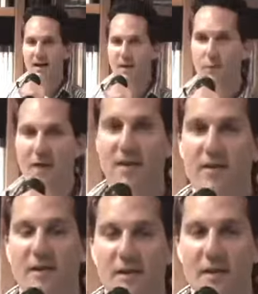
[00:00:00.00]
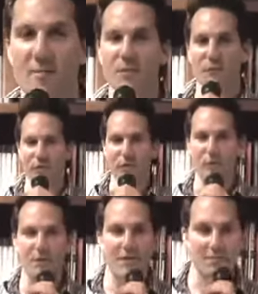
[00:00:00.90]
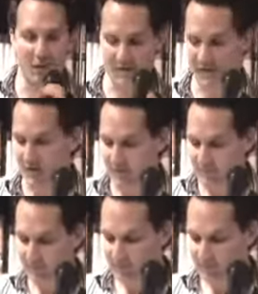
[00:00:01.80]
I rang the number 3 buzzer